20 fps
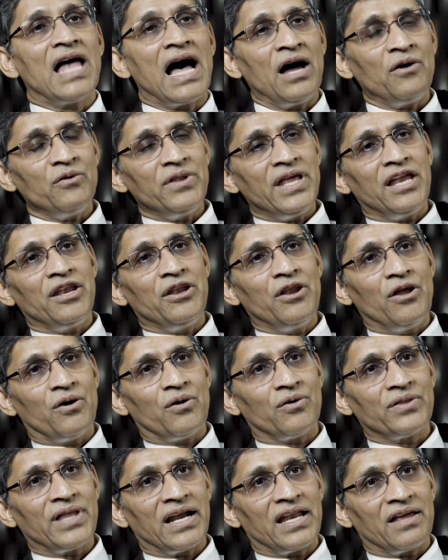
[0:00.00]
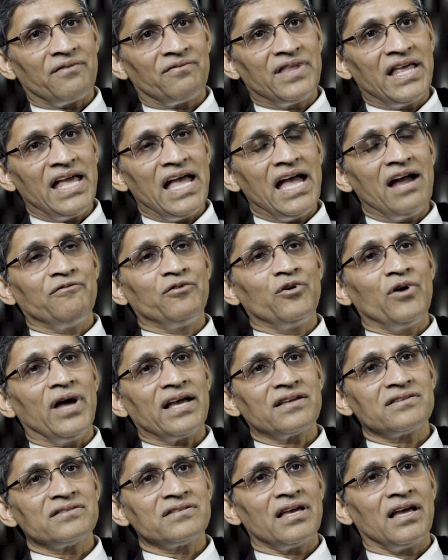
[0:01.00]
Now they know that if they have to
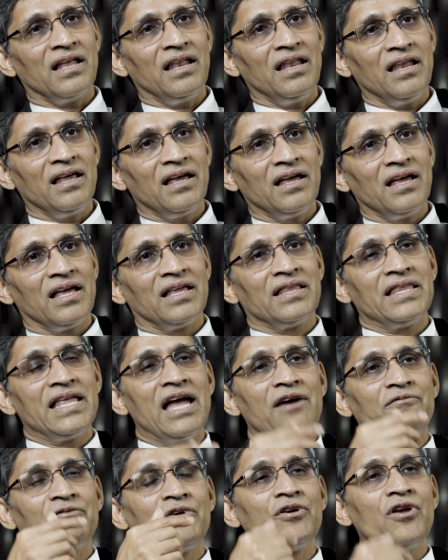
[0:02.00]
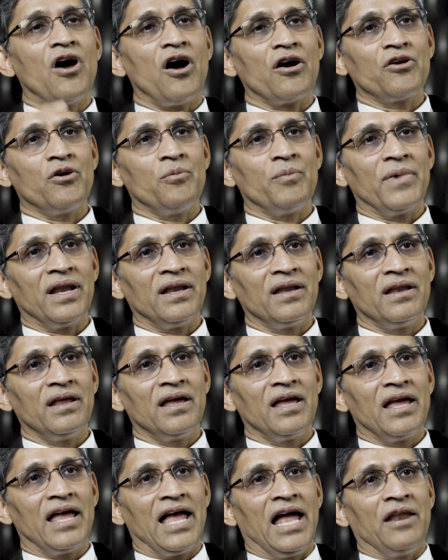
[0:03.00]
excel, they have to document,
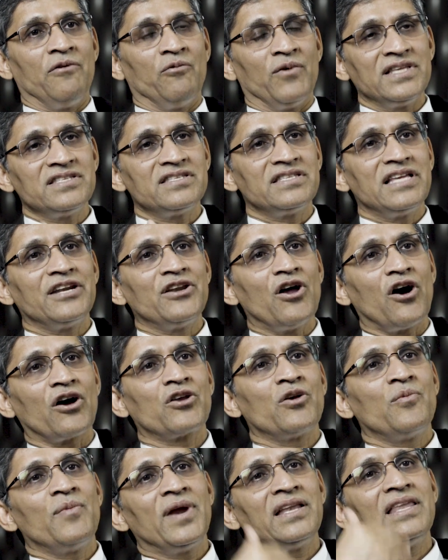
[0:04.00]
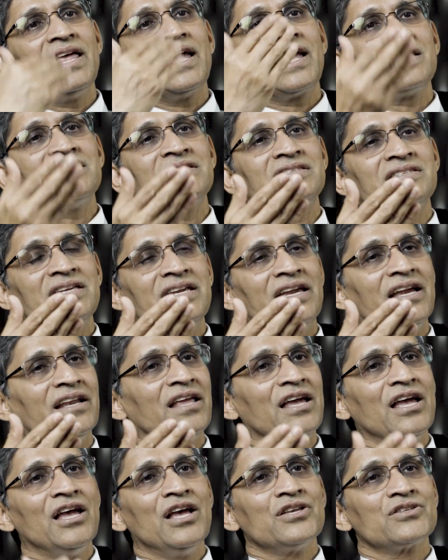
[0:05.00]
and once they document, they can see it.
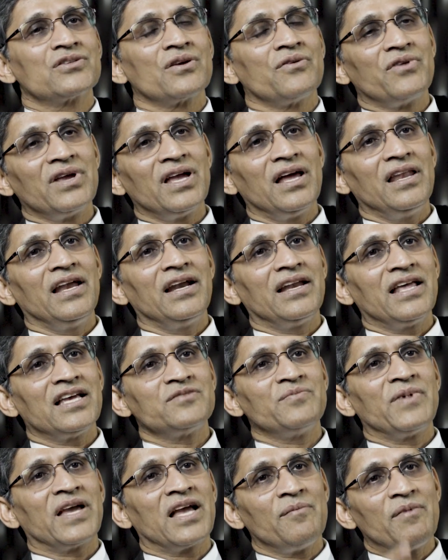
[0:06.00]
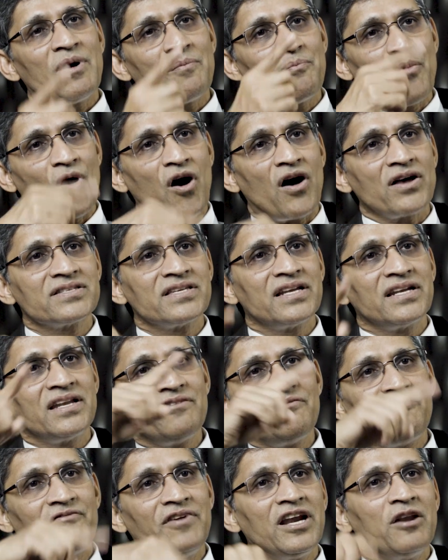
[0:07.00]
So really it has become a
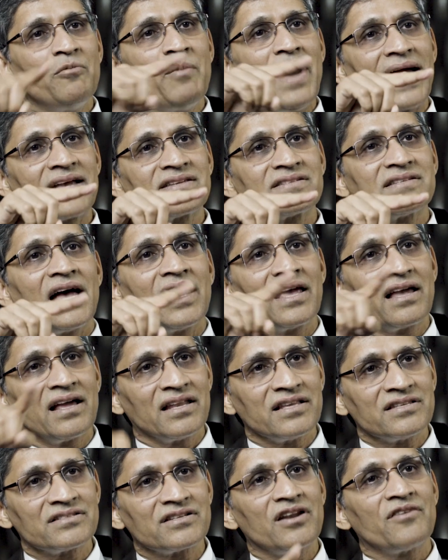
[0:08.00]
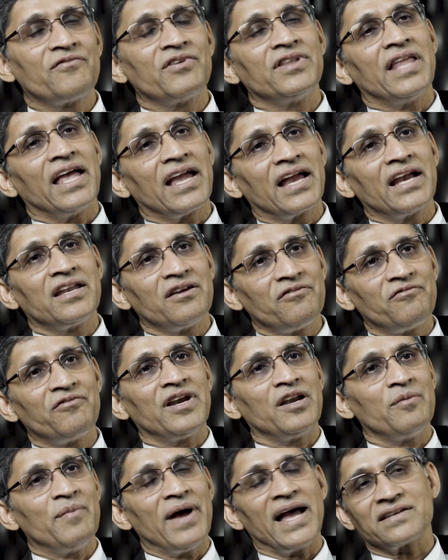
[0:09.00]
positive feedback cycle instead of a negative
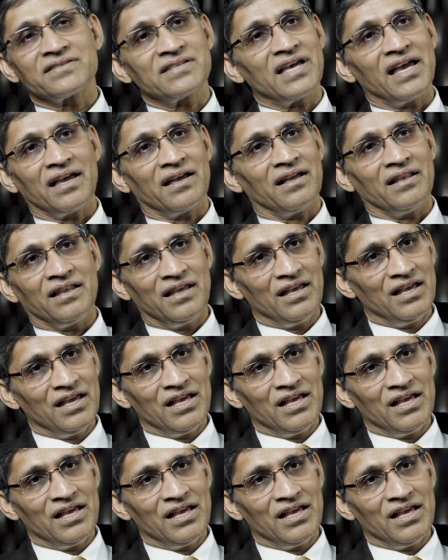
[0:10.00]
feedback cycle.